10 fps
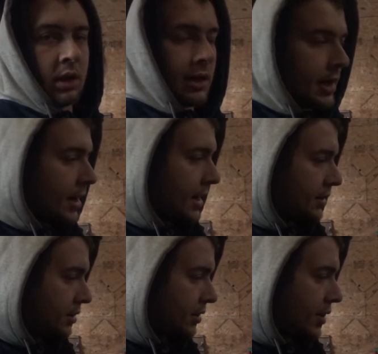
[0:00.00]
Alright,
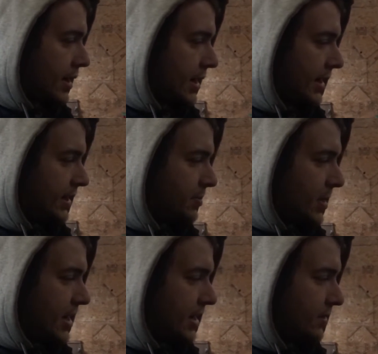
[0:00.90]
so it's
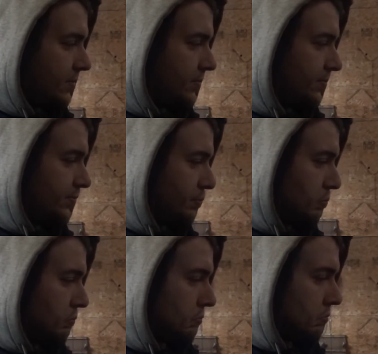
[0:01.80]
been
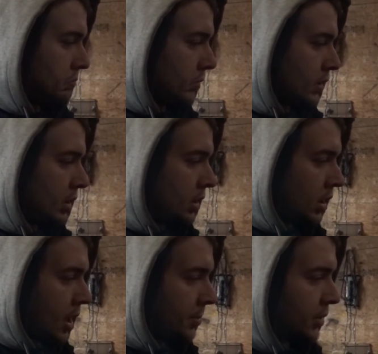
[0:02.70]
a
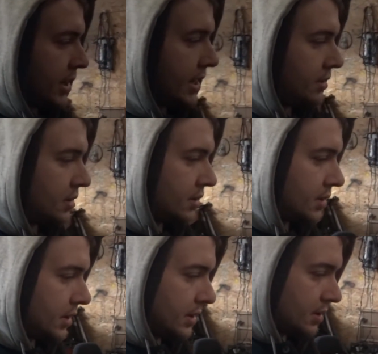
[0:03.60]
couple days
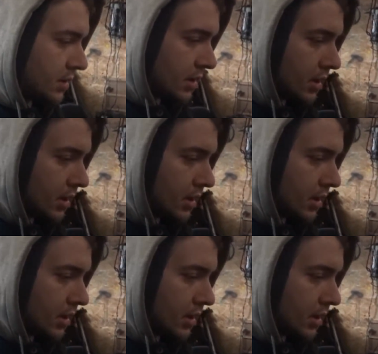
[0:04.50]
since